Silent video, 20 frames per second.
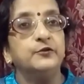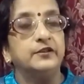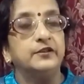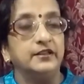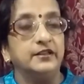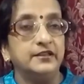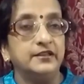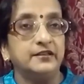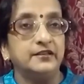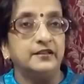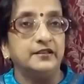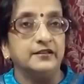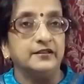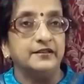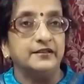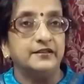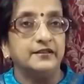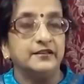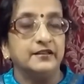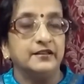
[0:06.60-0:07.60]
discuss
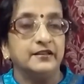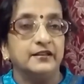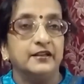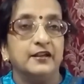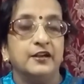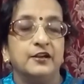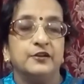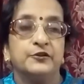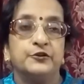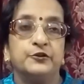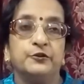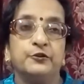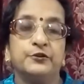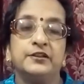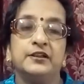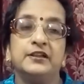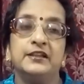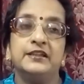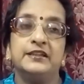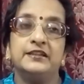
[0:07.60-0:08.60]

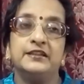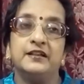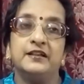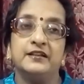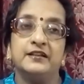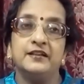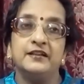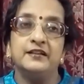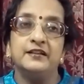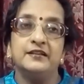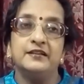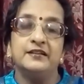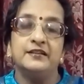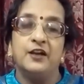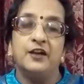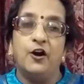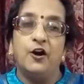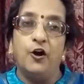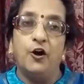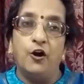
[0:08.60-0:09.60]
Social Studies
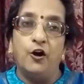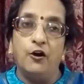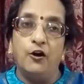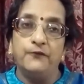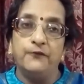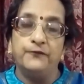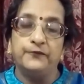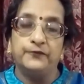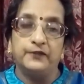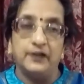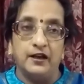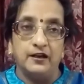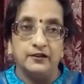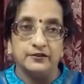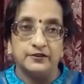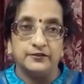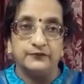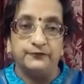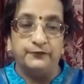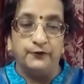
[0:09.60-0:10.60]
of Class
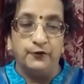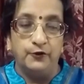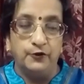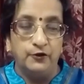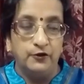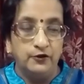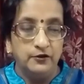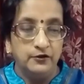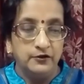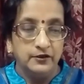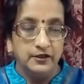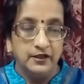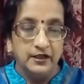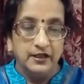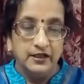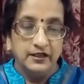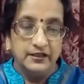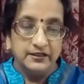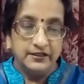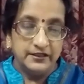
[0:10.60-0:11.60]
4,
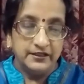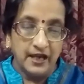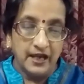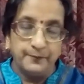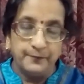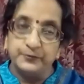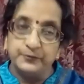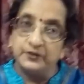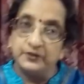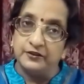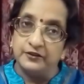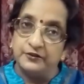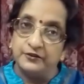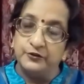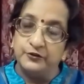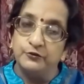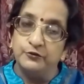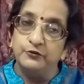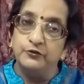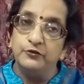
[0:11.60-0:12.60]
Chapter
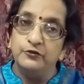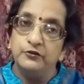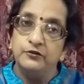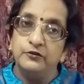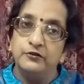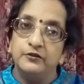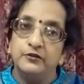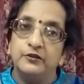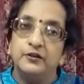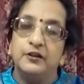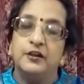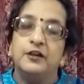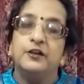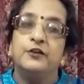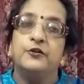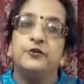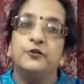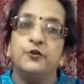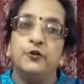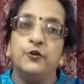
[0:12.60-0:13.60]
2,
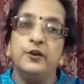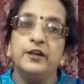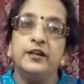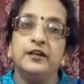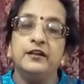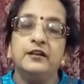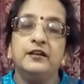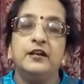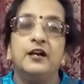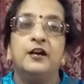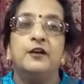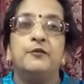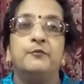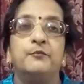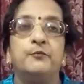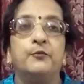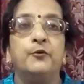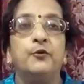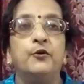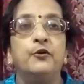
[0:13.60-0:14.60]
Knowing
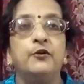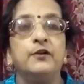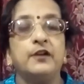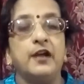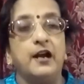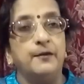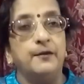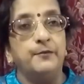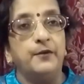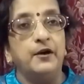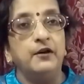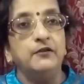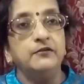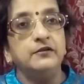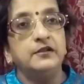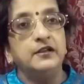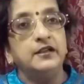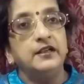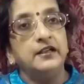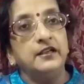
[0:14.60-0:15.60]
More
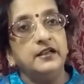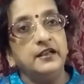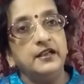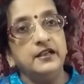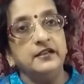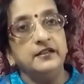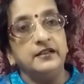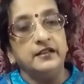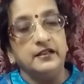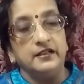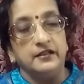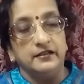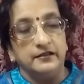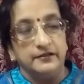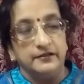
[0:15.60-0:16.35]
About India.